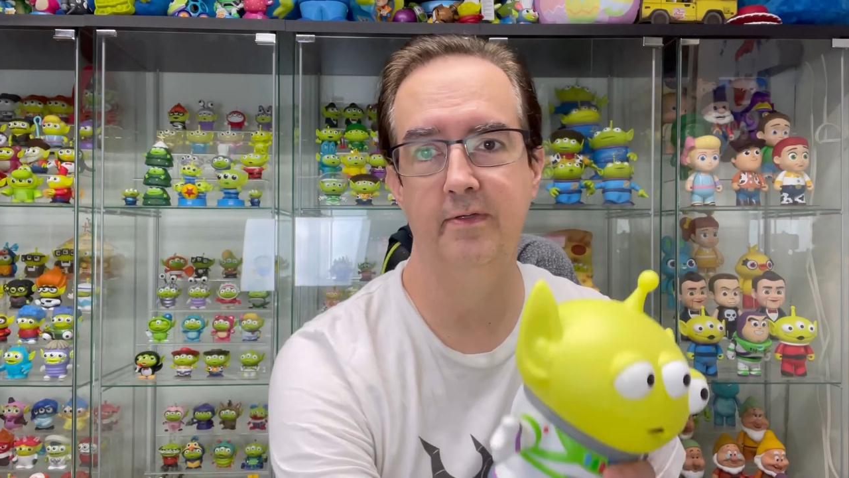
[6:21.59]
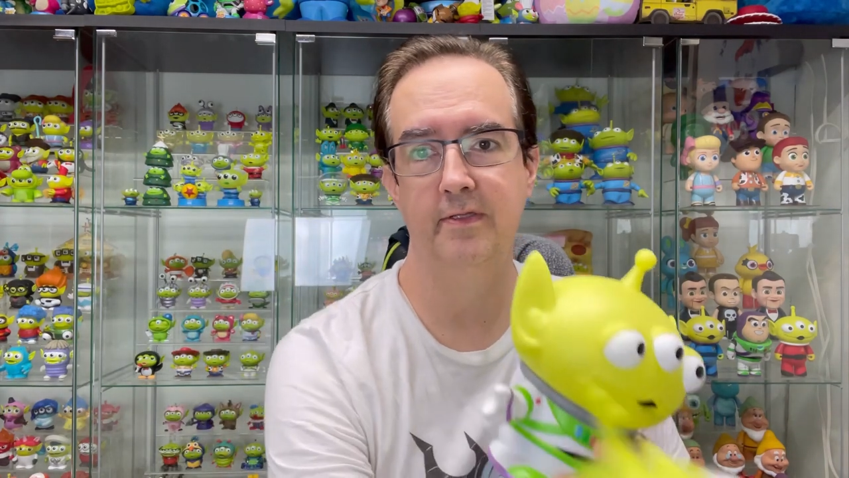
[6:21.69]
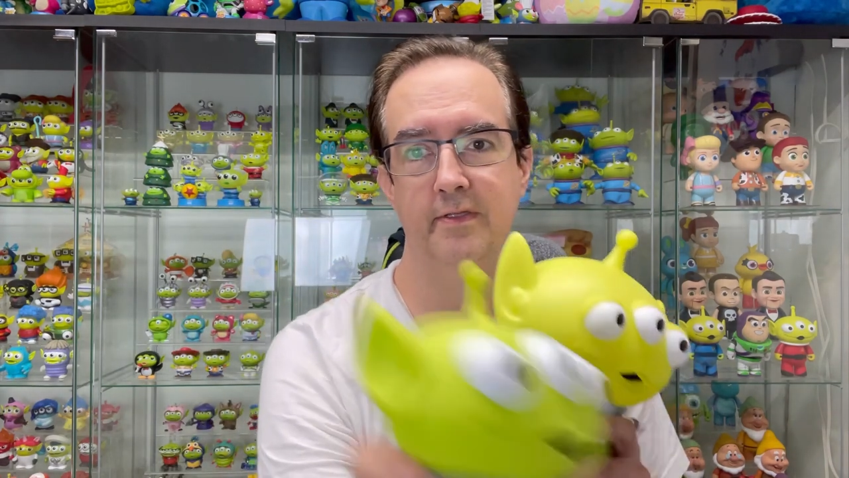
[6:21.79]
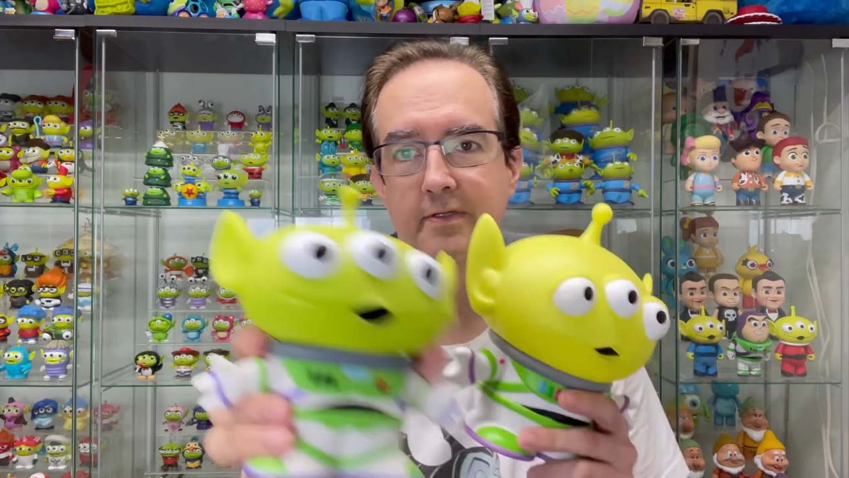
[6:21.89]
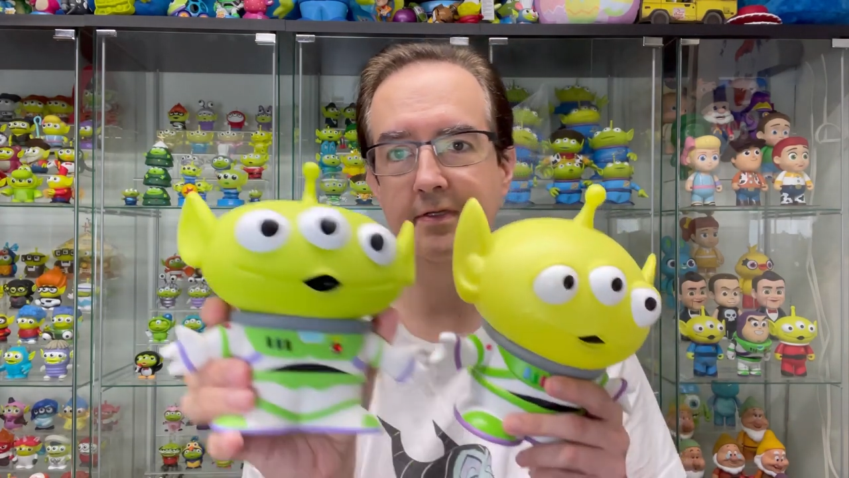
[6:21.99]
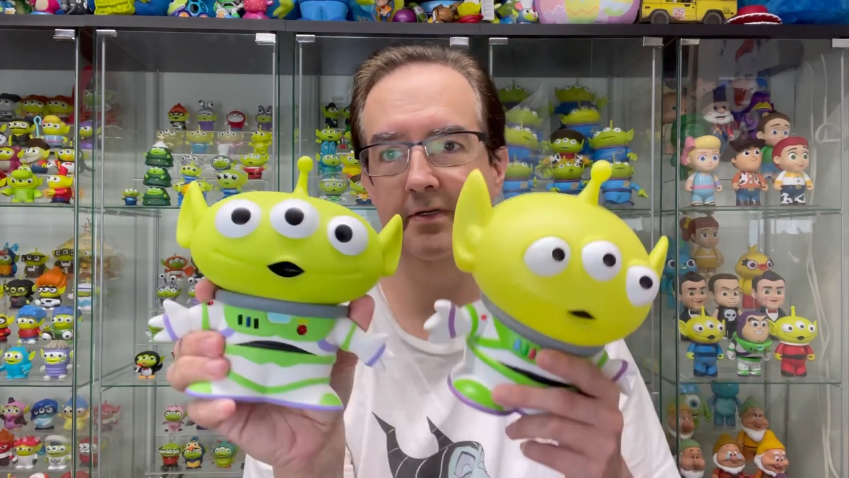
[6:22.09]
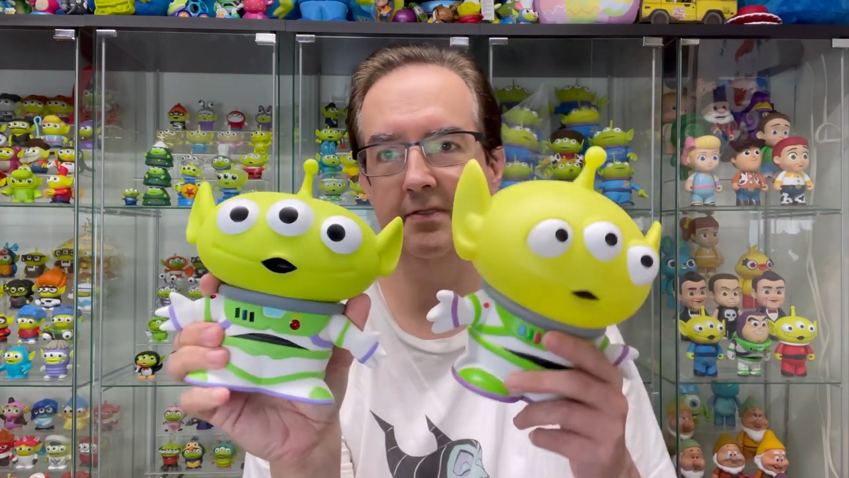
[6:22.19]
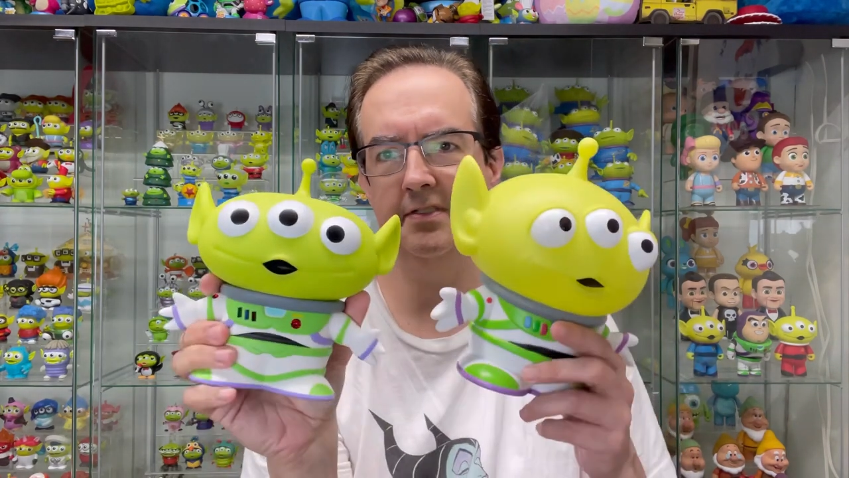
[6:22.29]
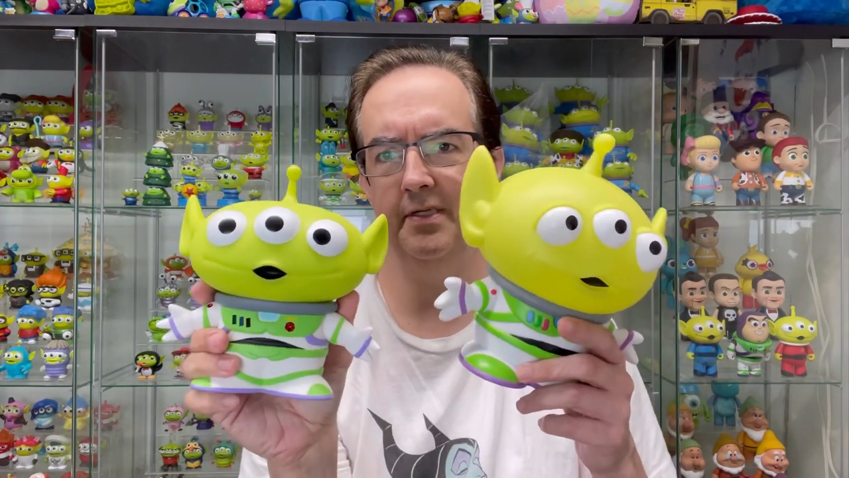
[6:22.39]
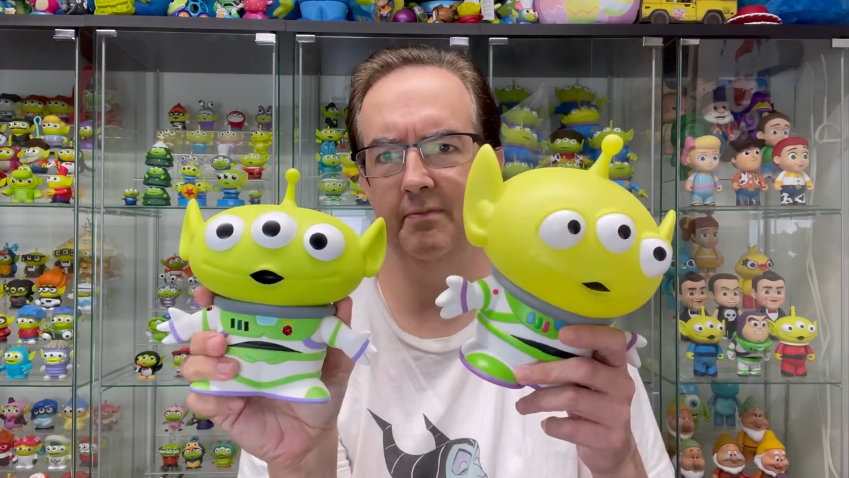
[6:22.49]
it
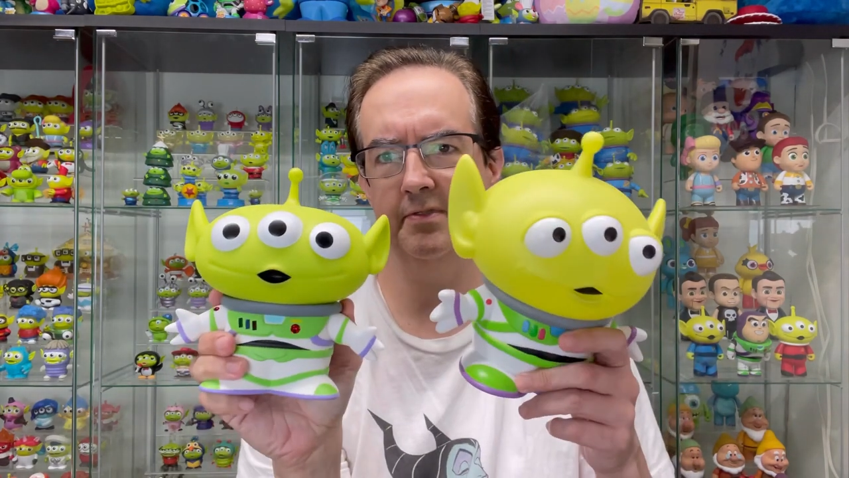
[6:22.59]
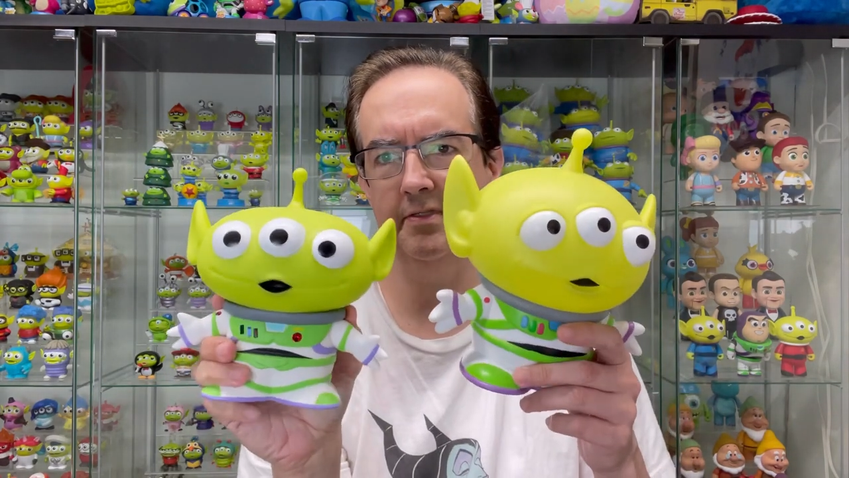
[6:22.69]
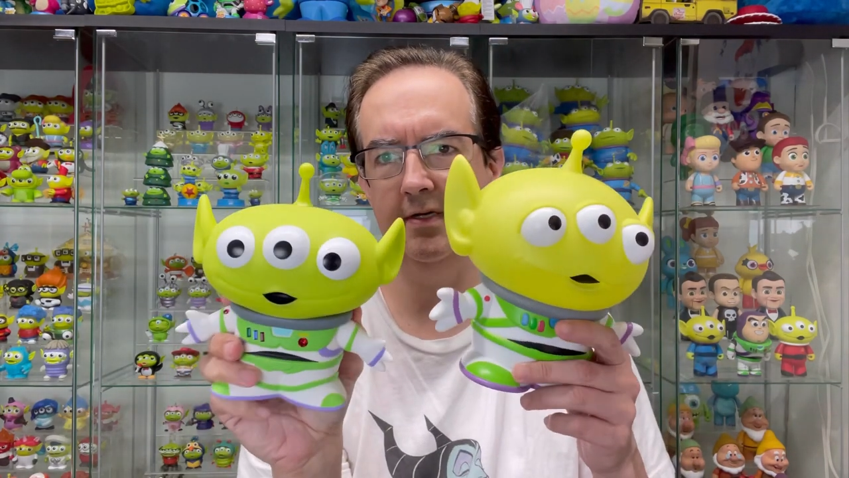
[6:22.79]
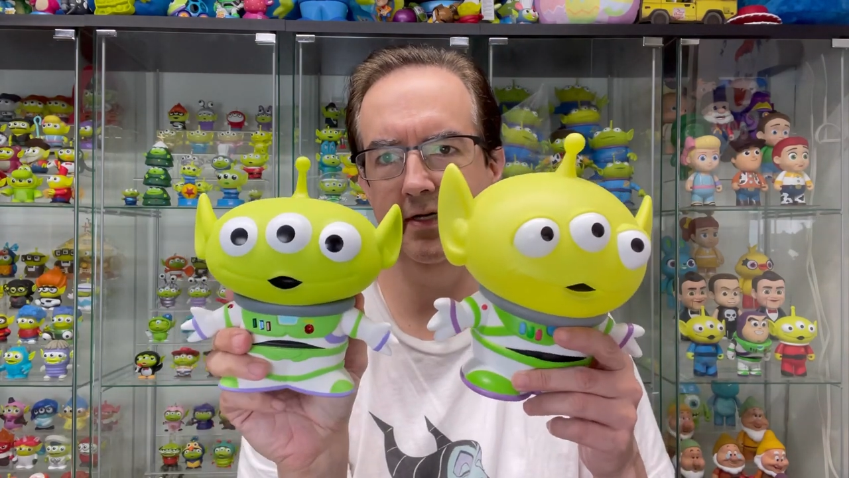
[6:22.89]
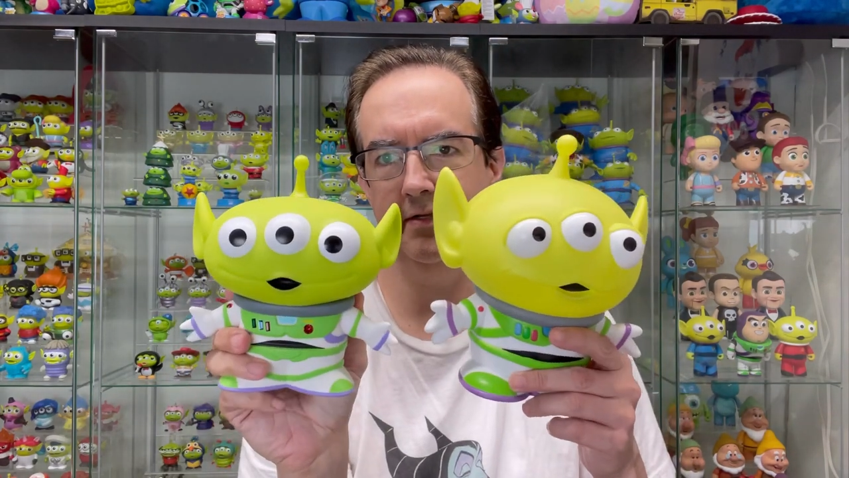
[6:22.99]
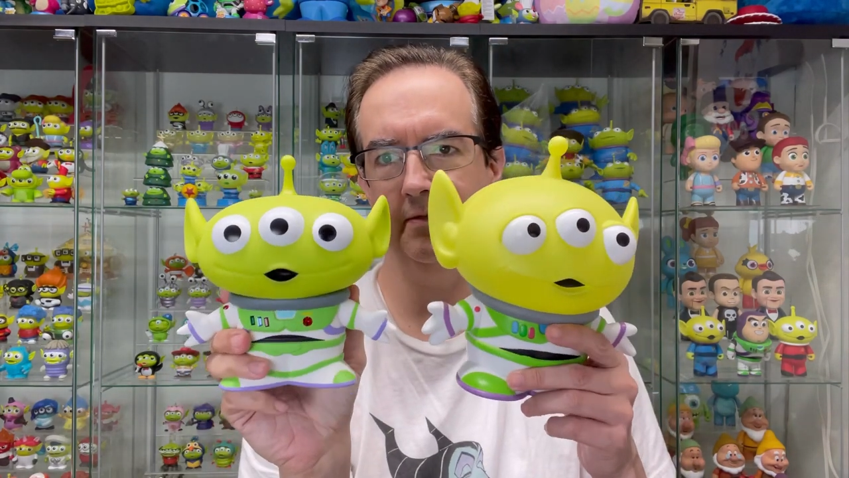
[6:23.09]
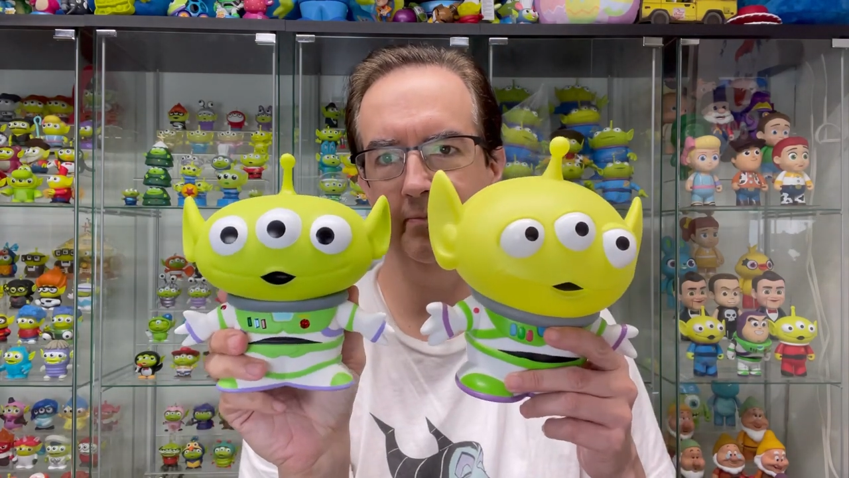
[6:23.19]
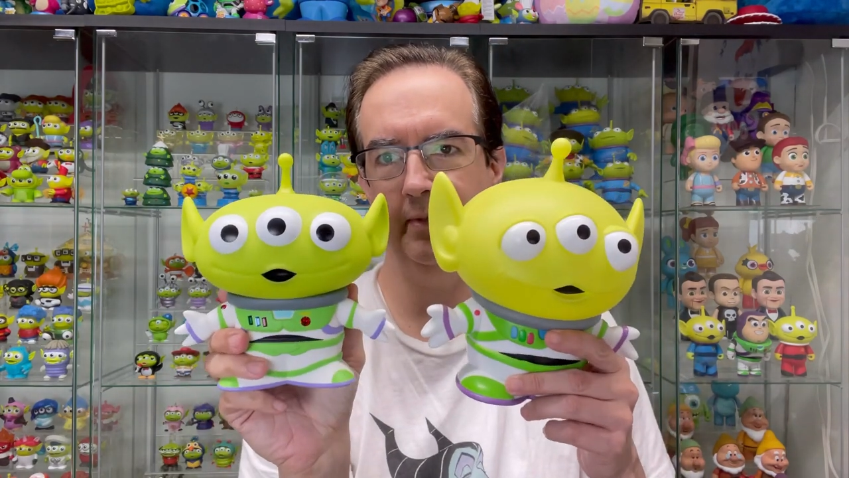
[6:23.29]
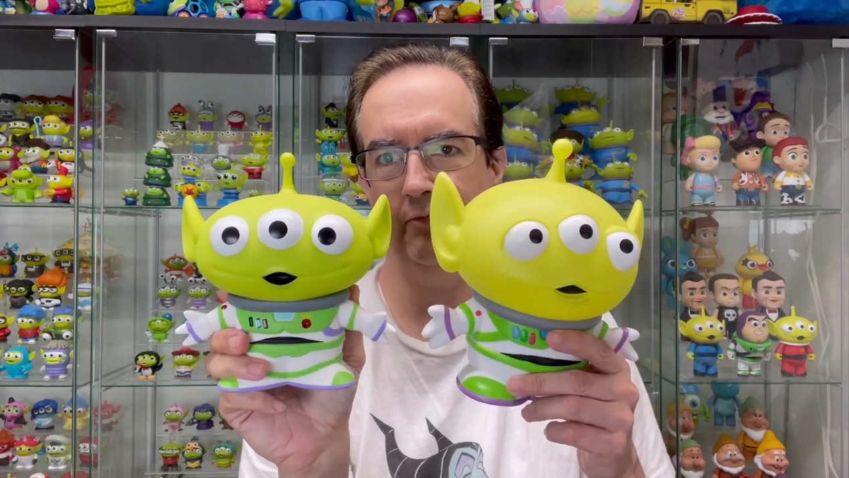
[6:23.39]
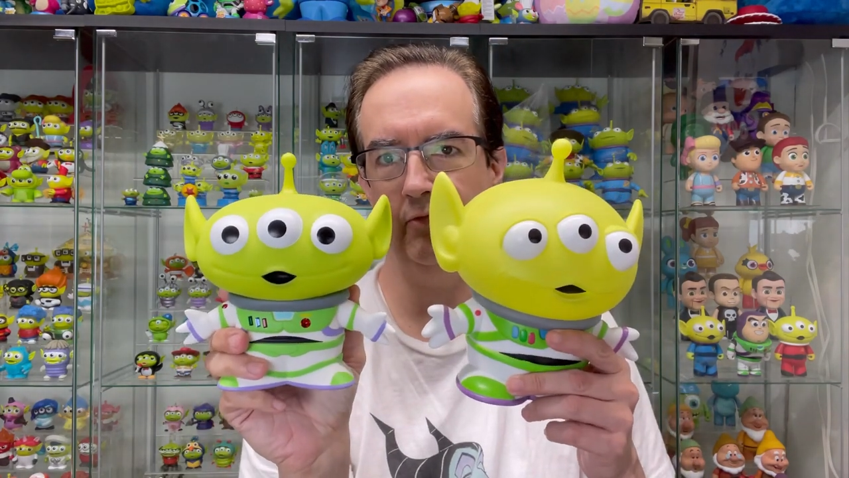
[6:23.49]
seems like the big